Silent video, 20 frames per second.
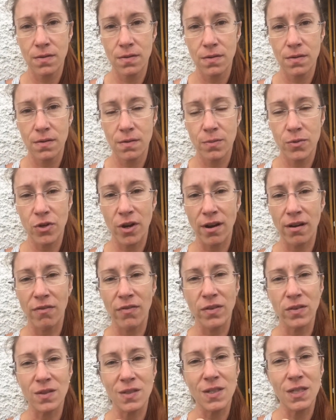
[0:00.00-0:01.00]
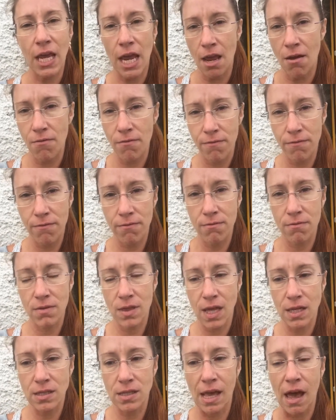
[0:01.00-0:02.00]
I'm trying to feel safe.
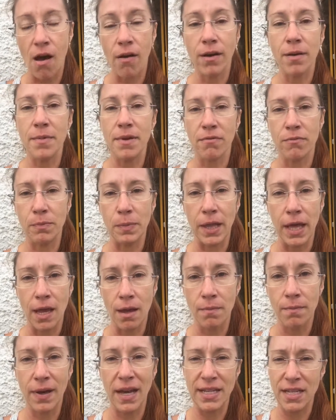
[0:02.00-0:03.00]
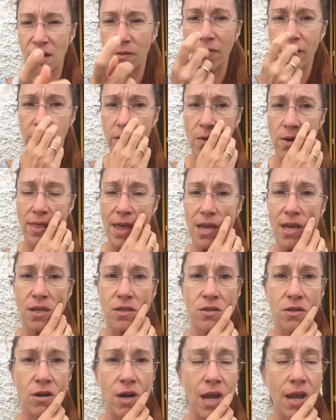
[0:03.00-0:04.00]
That's the alchemy of blame. I did a video on that
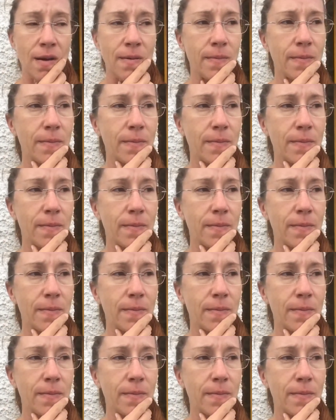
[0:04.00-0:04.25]
yesterday.